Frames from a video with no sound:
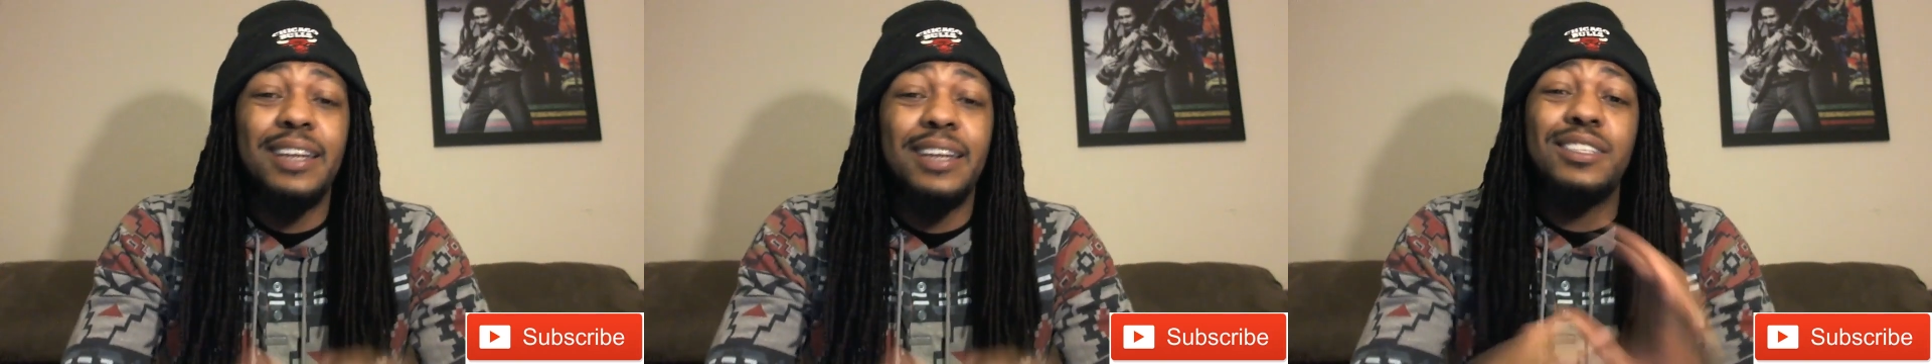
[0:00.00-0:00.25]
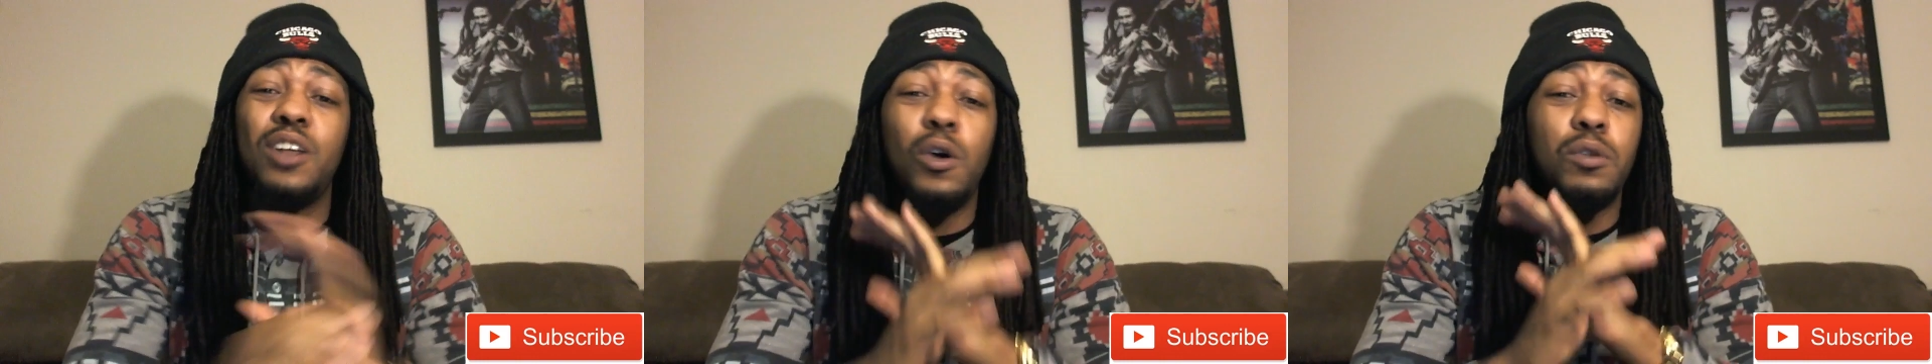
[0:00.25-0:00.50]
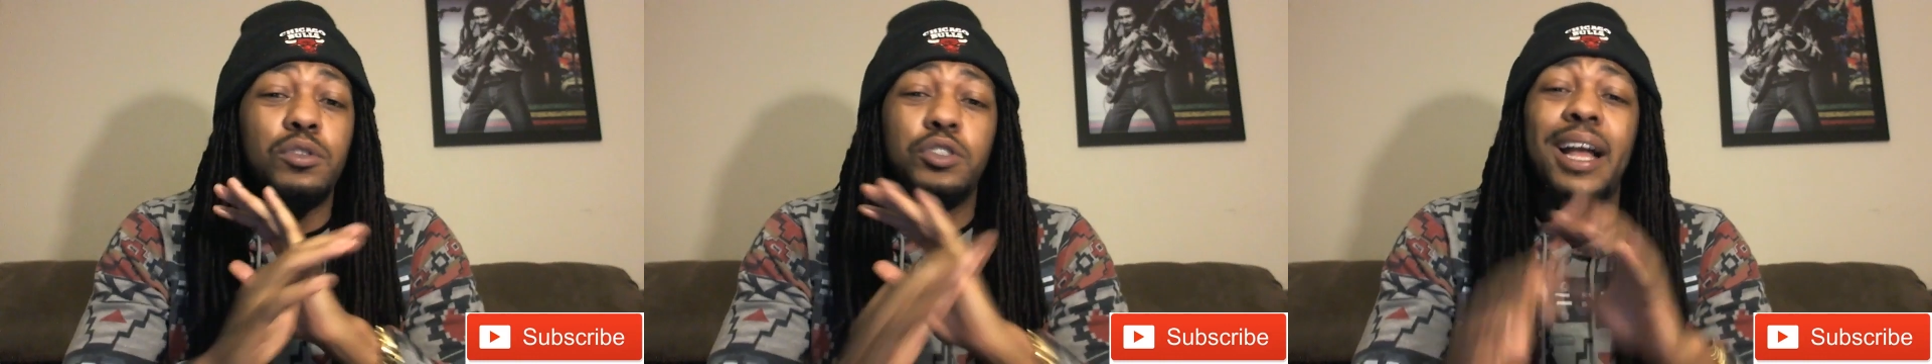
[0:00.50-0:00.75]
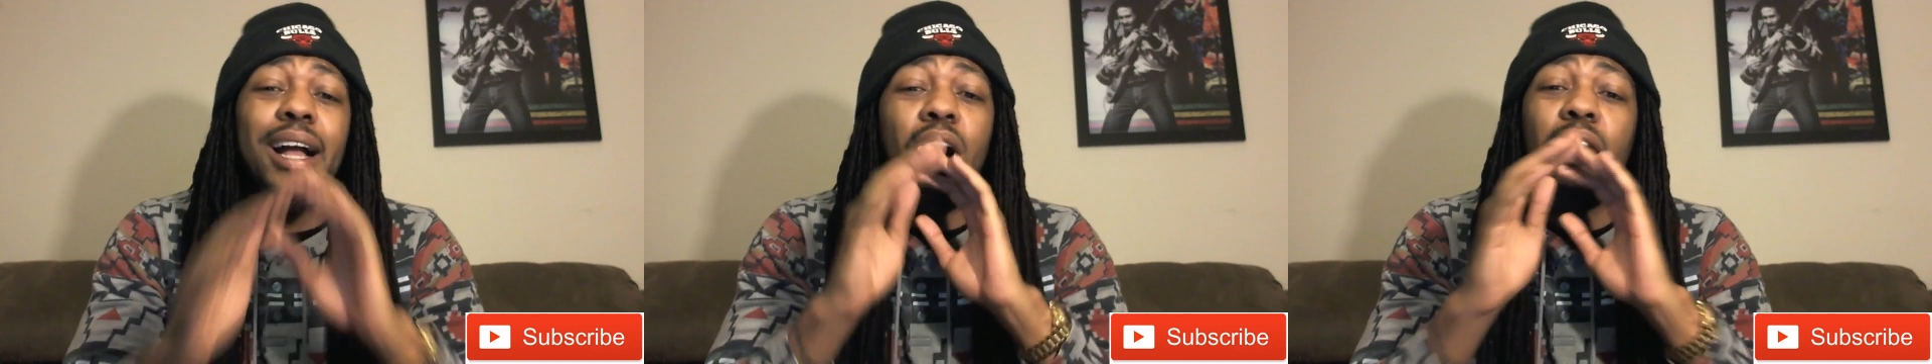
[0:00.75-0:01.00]
This whole
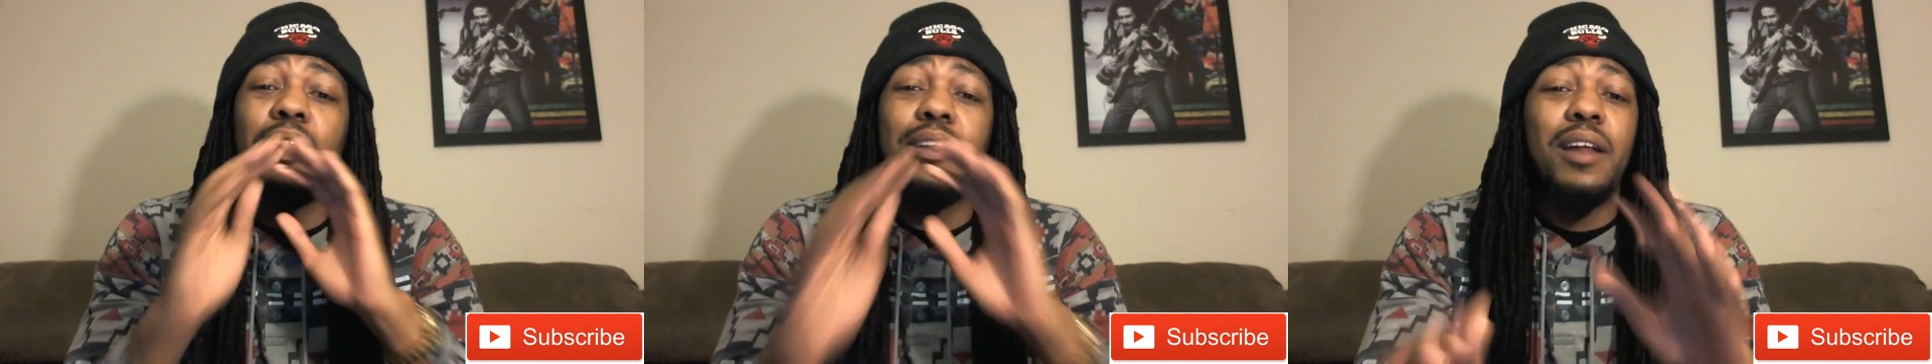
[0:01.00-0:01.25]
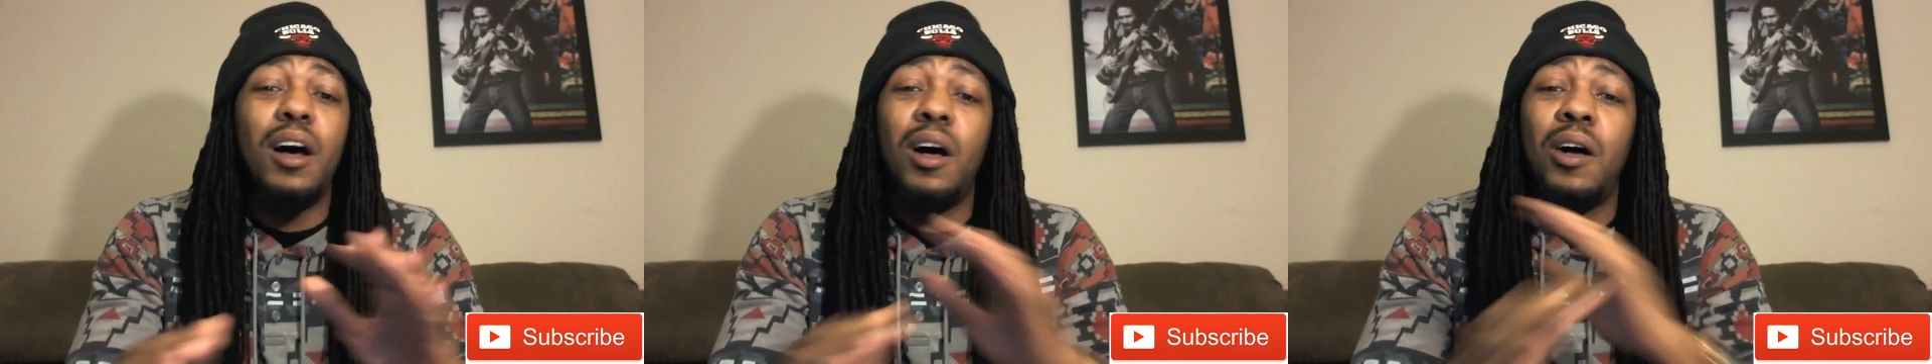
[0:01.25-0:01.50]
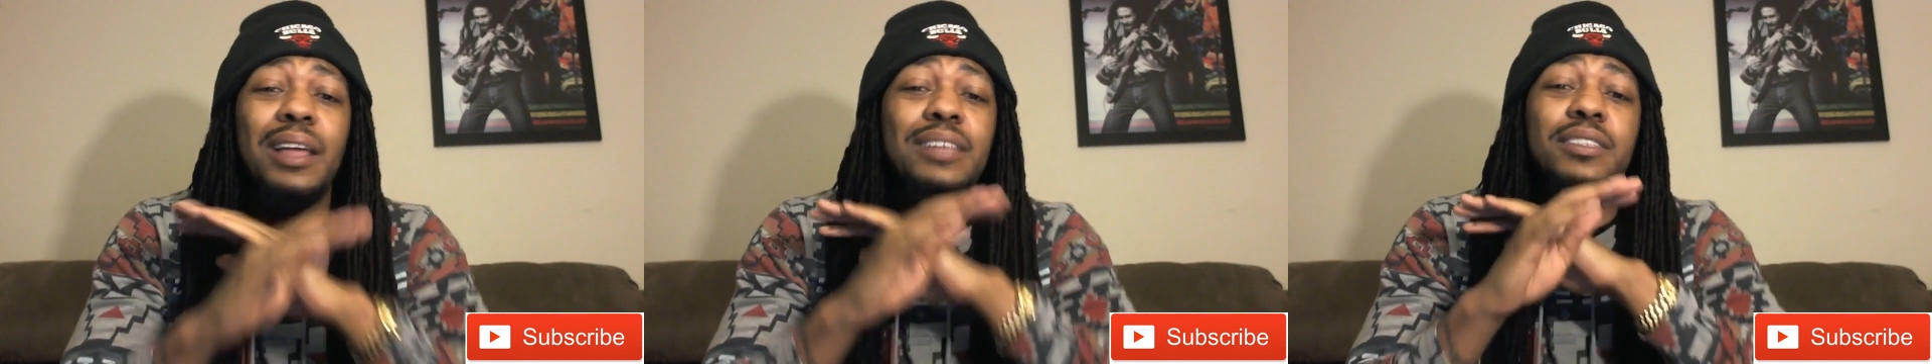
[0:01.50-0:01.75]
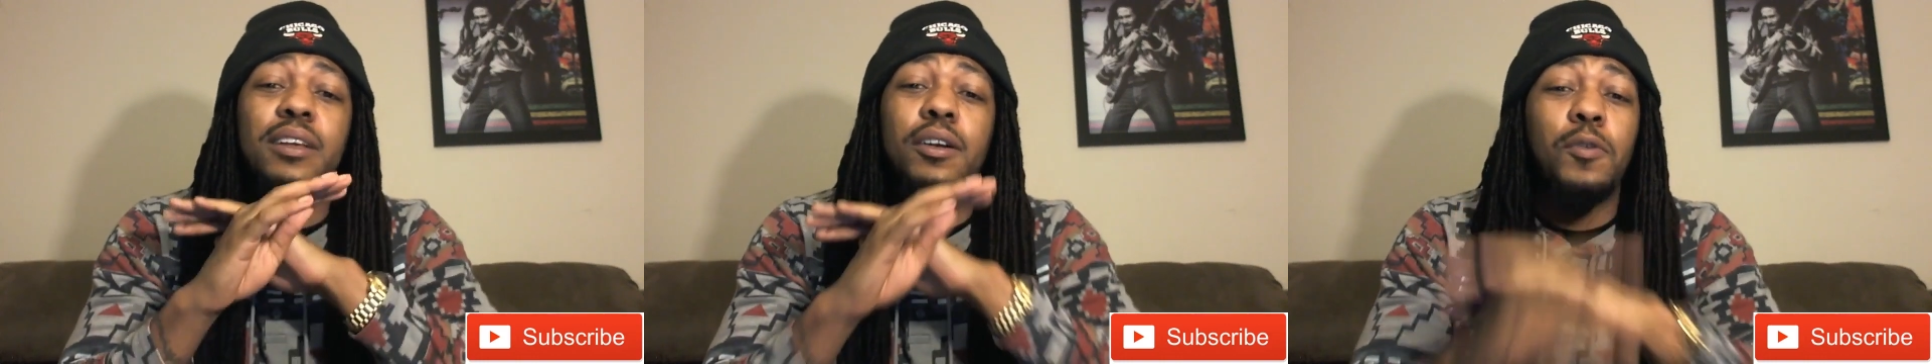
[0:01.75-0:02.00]
track, all in all,
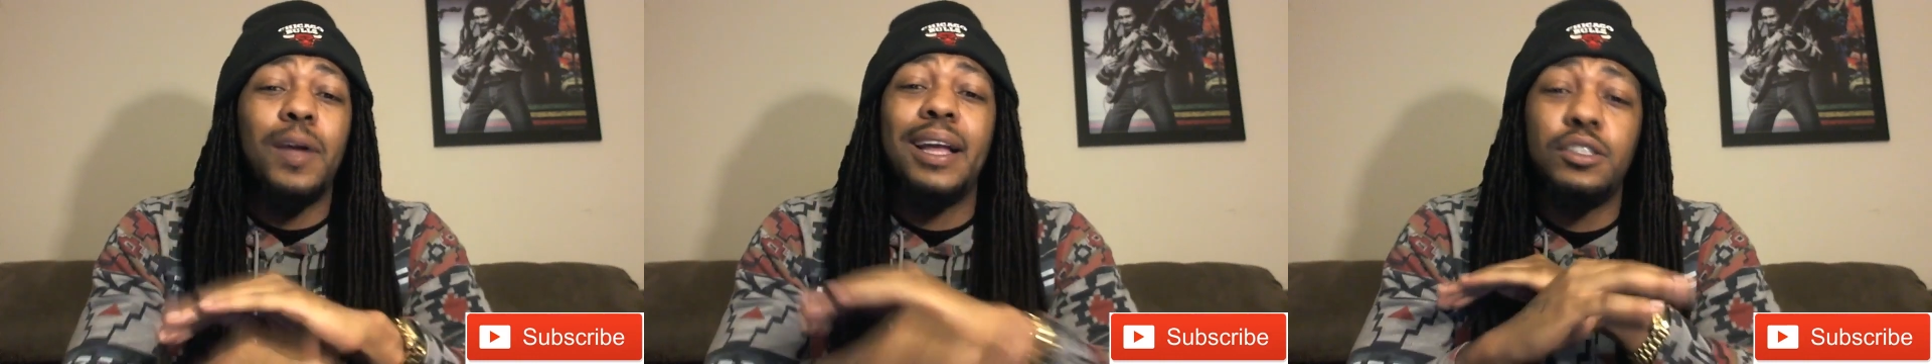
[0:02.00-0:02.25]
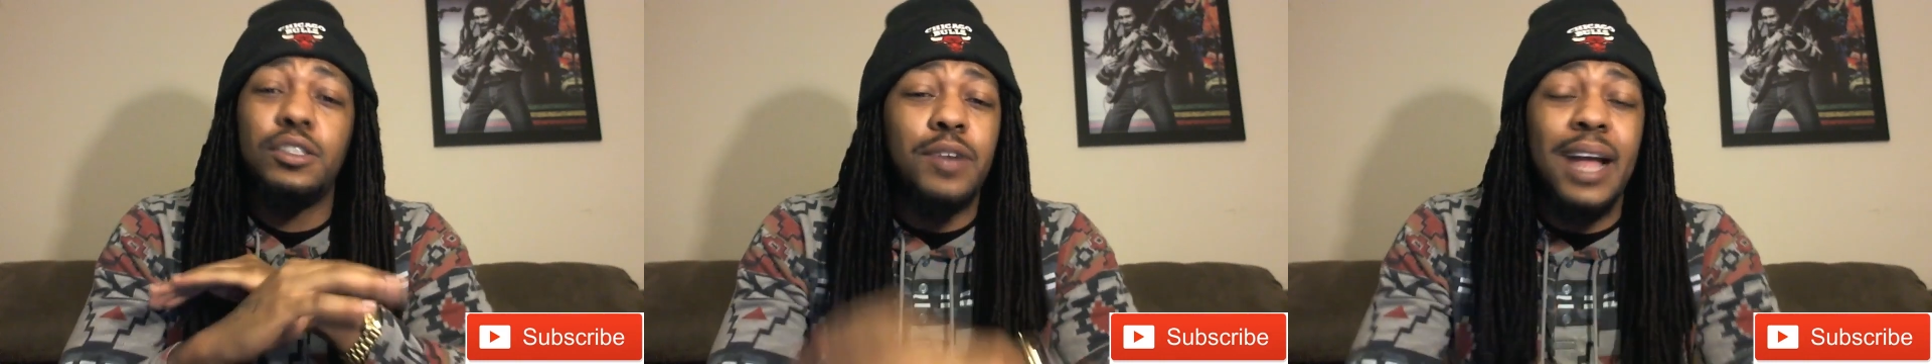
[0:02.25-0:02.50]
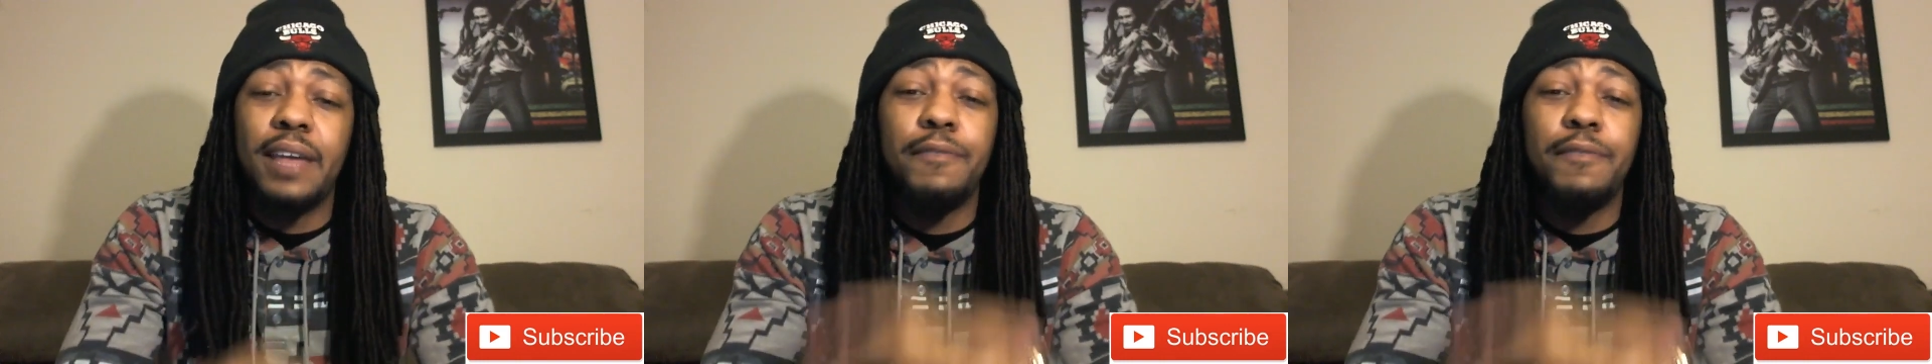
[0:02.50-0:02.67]
is a great track.